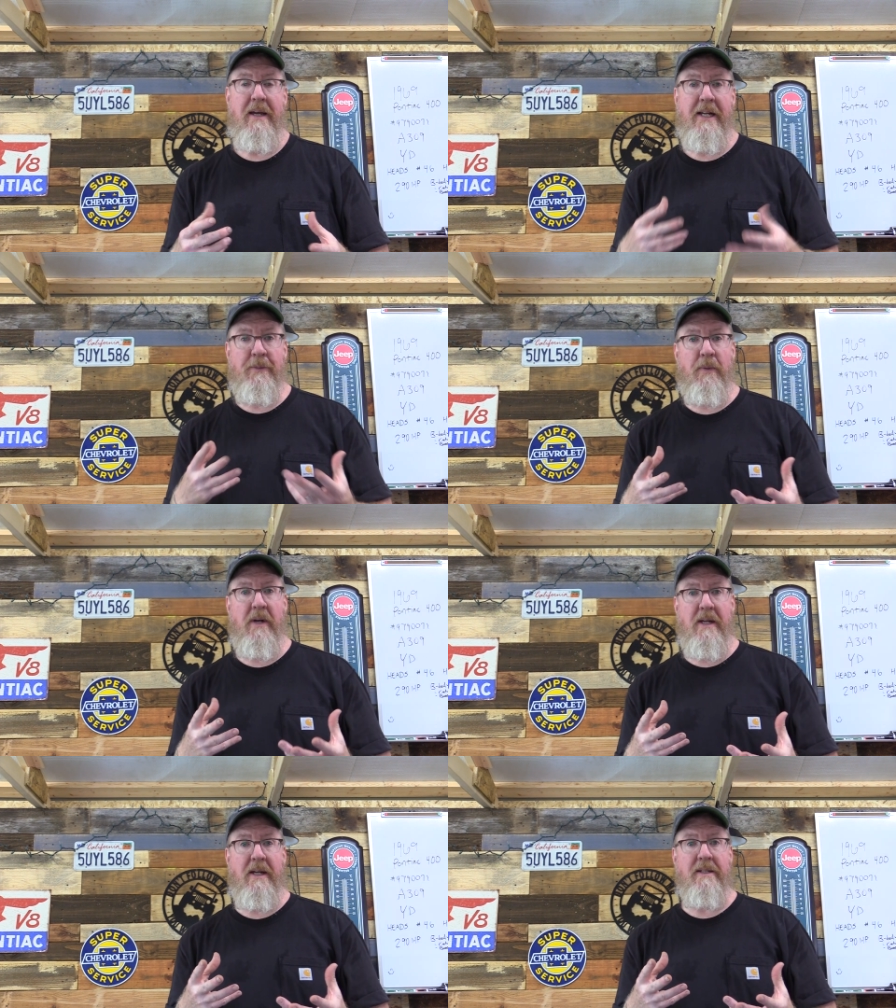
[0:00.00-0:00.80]
It's
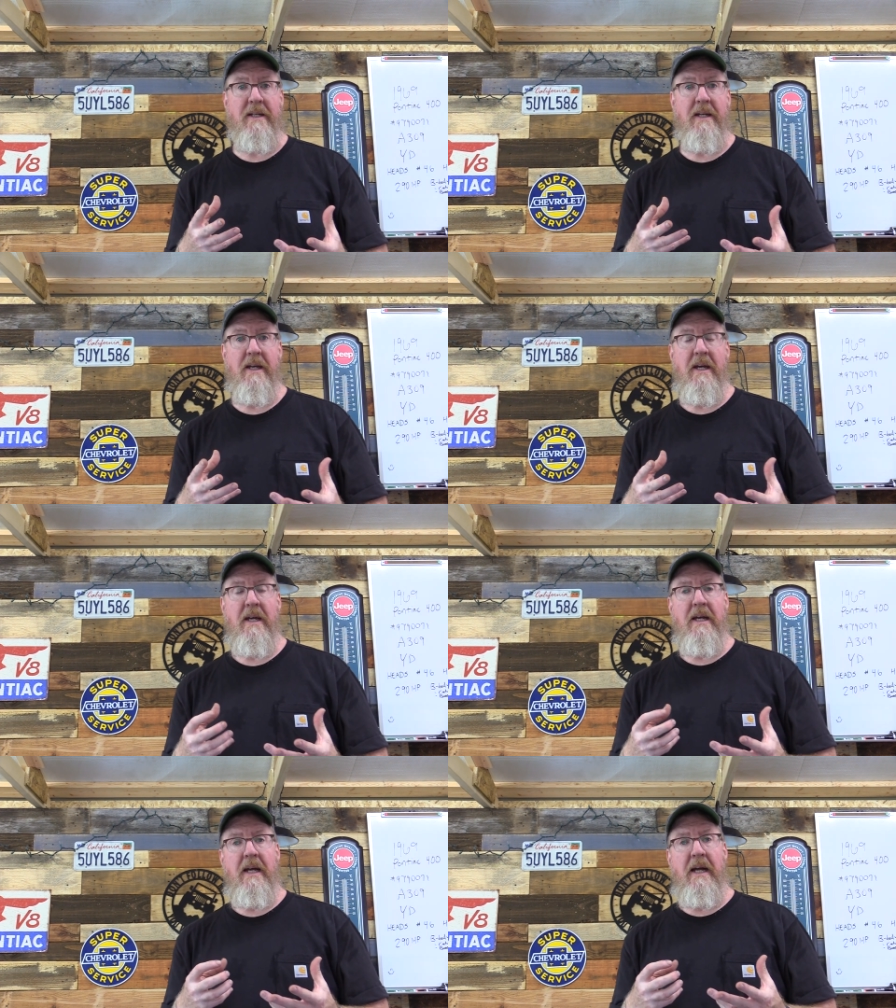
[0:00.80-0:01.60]
pretty easy.
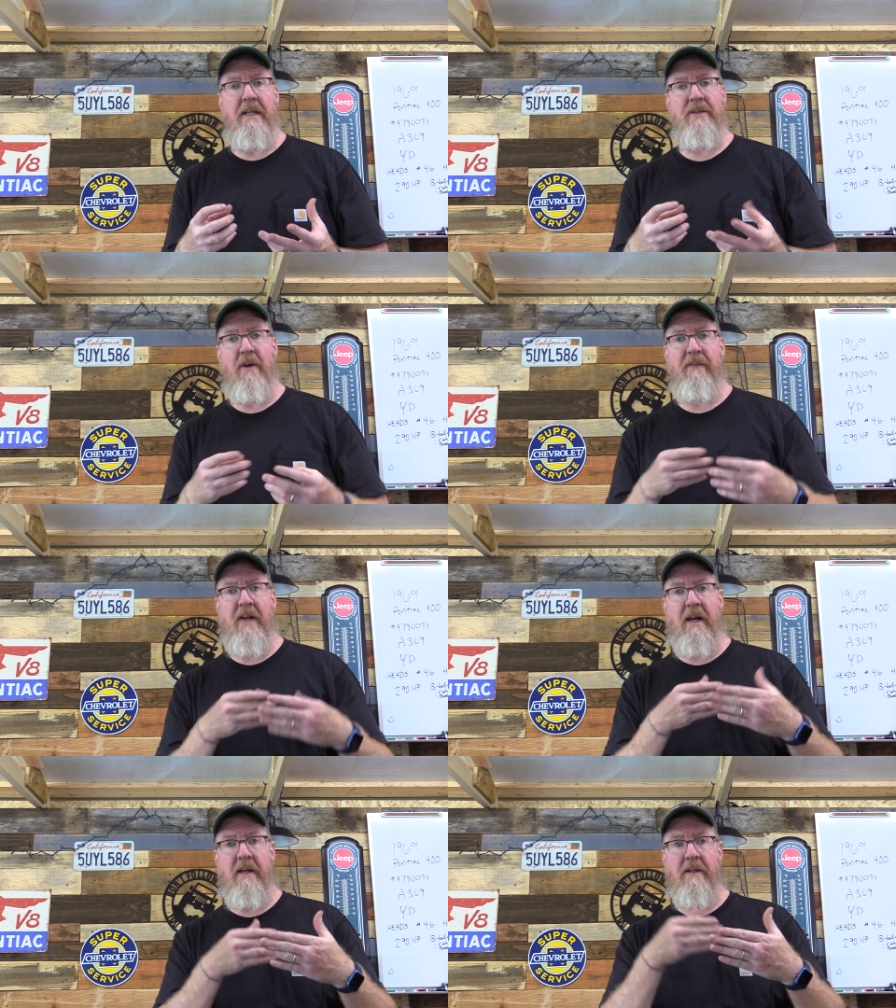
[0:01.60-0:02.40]
And so I've
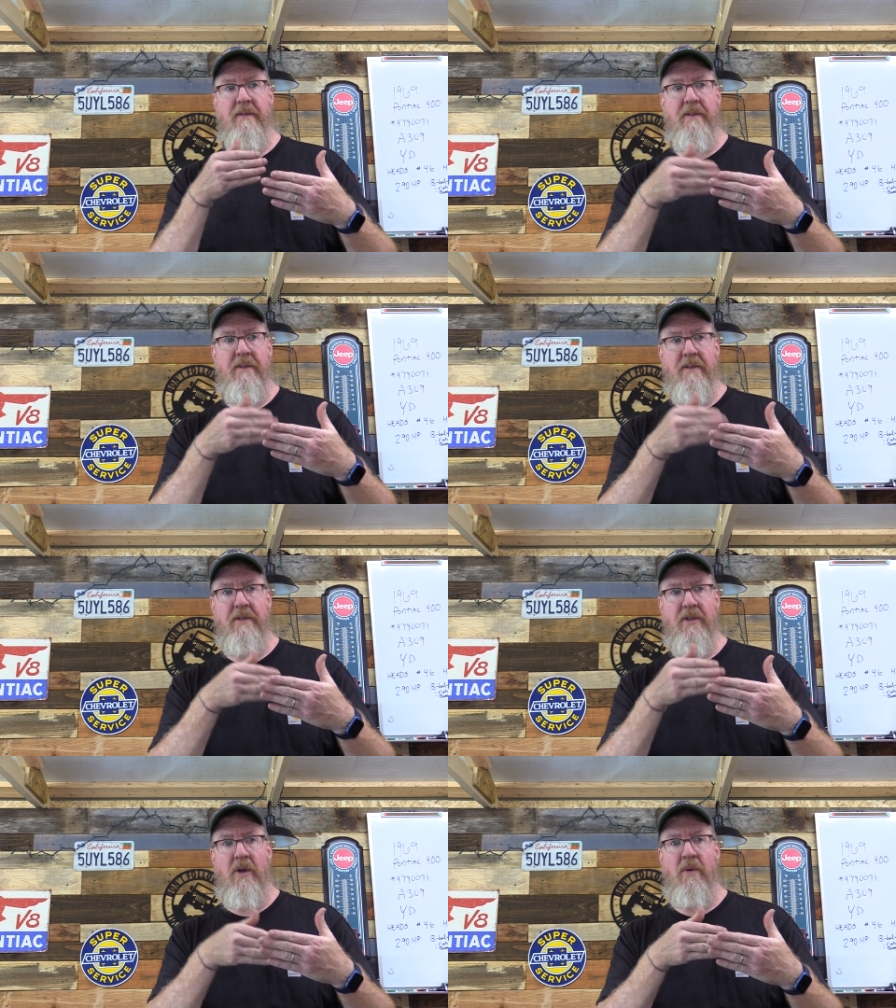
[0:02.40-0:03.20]
kind of
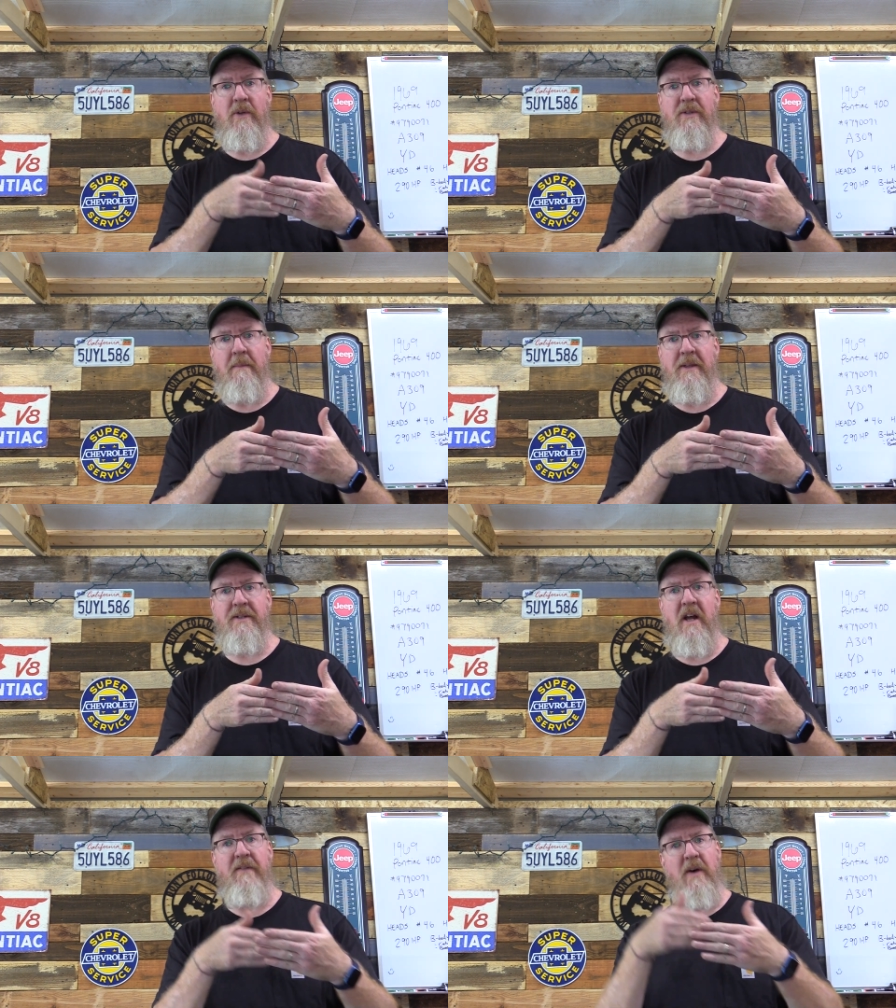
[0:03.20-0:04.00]
shown you some of the
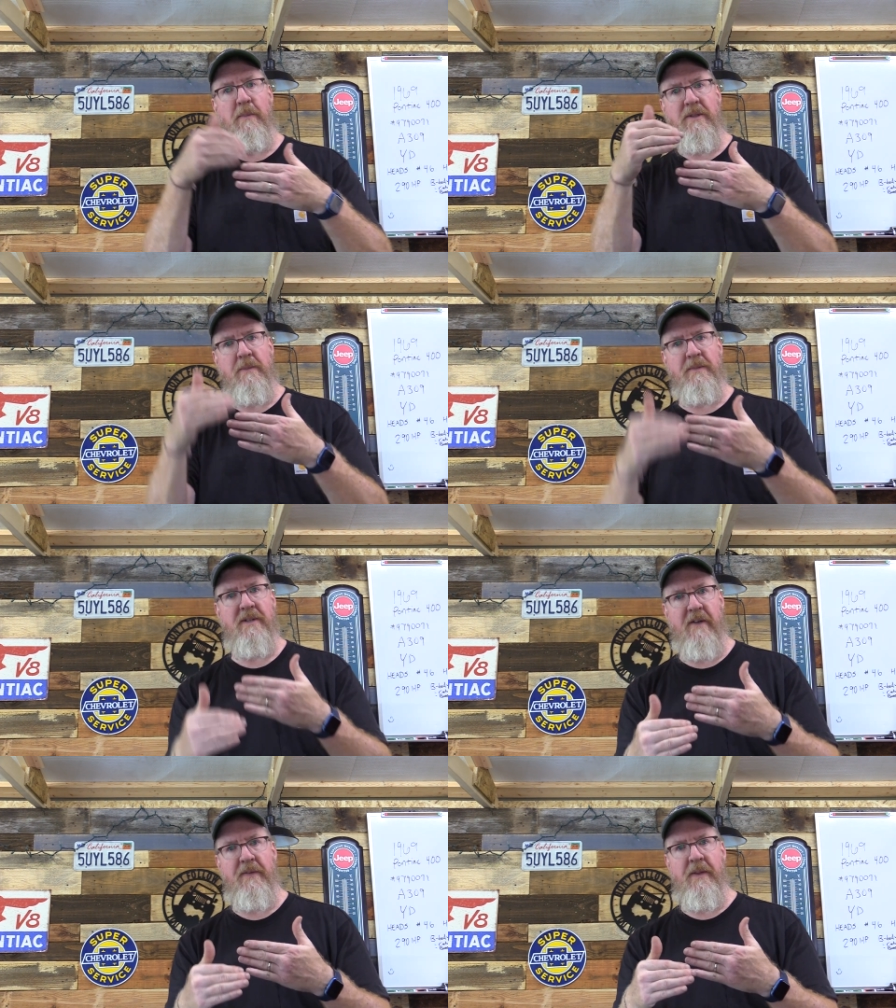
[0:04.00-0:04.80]
stuff. I'll put some
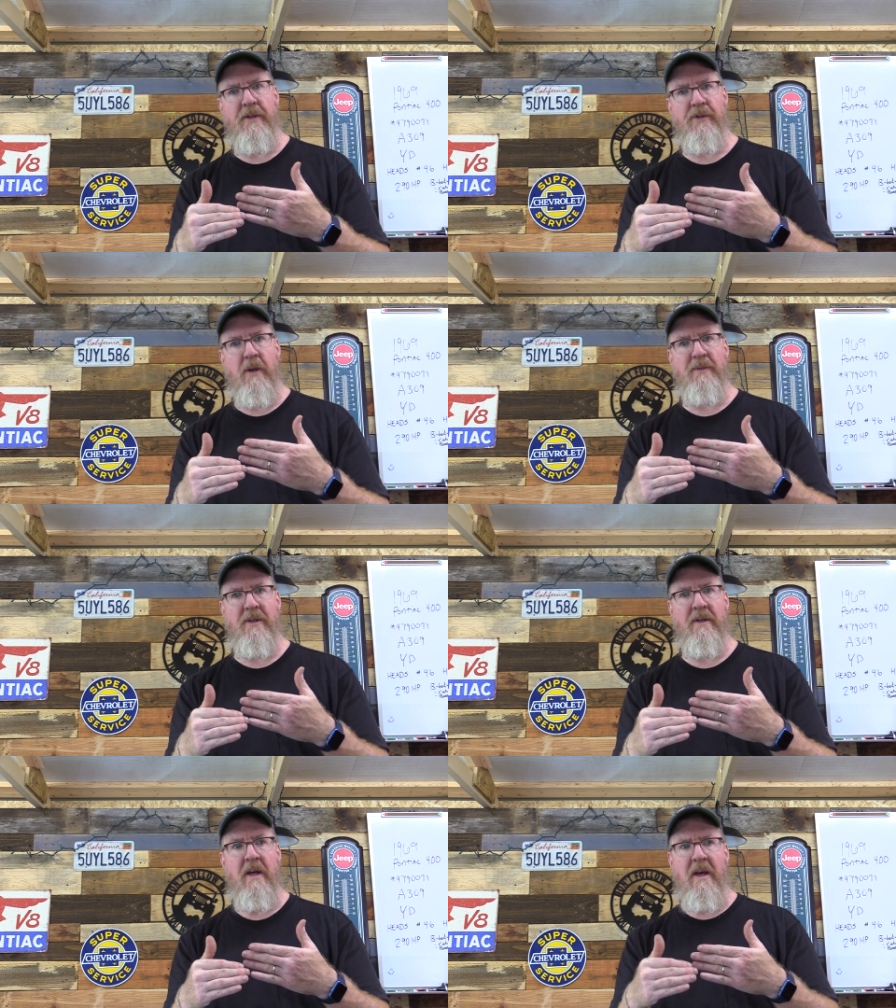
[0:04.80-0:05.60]
stuff in the
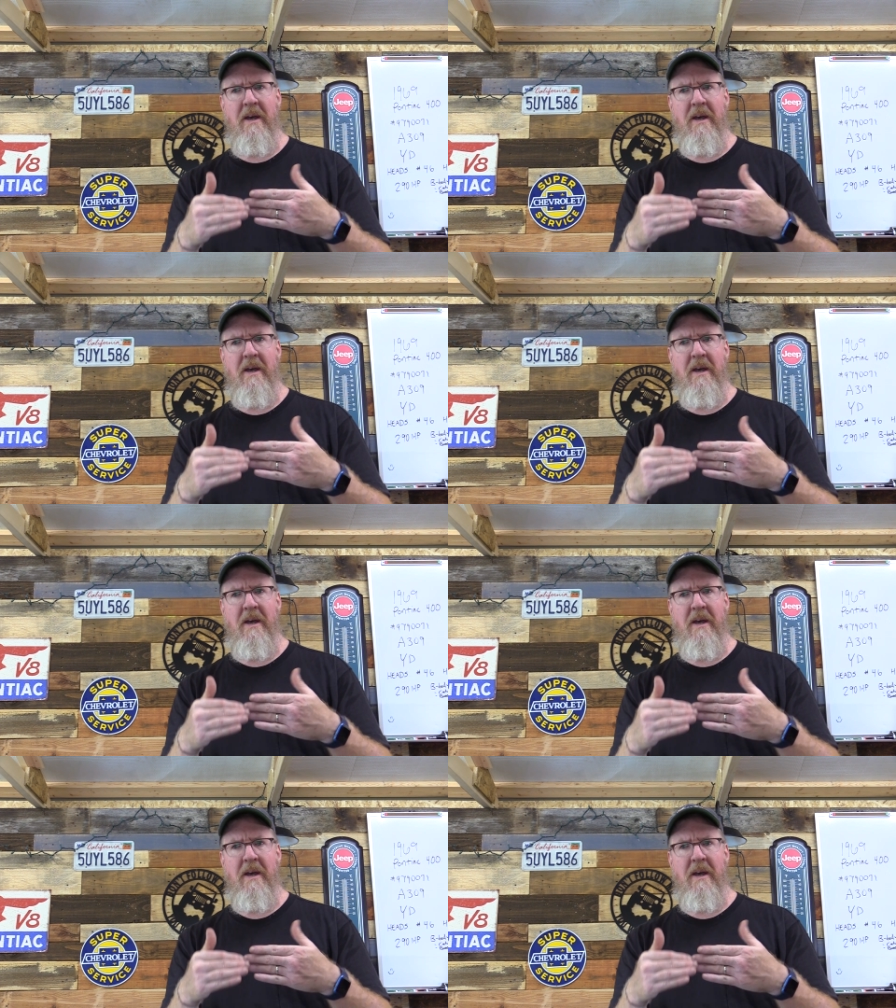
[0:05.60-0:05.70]
description